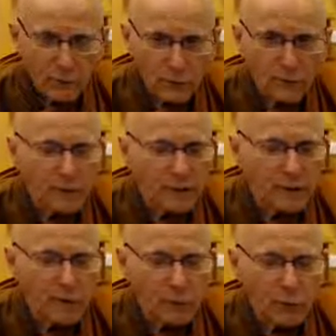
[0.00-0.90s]
who's been
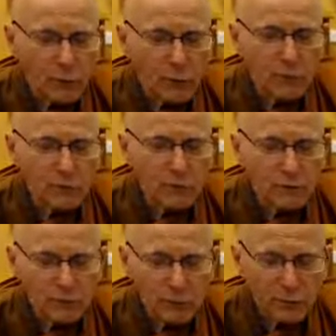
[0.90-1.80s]
an important
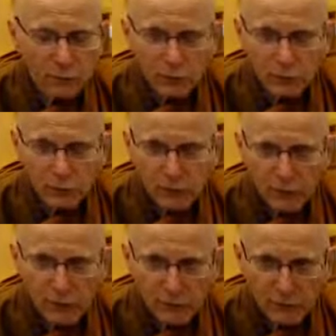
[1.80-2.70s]
spiritual
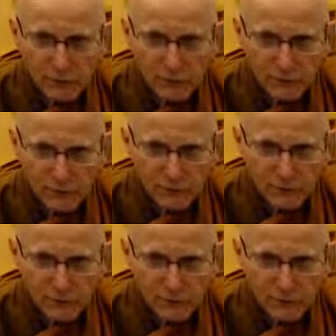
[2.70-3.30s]
friend for us.